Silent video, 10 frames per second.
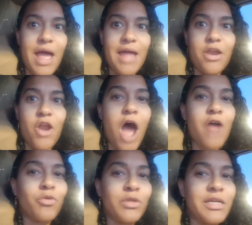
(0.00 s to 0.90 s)
And not
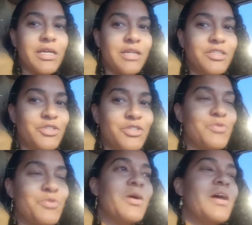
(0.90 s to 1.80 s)
only
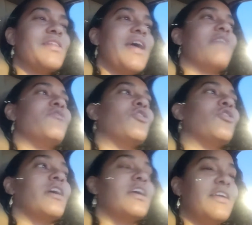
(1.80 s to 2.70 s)
do they have you on
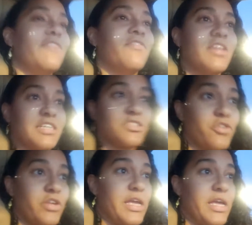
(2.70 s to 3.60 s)
lock and key for the next
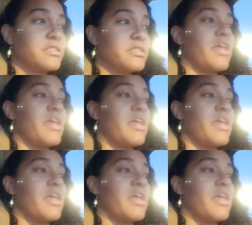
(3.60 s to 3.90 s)
30 years,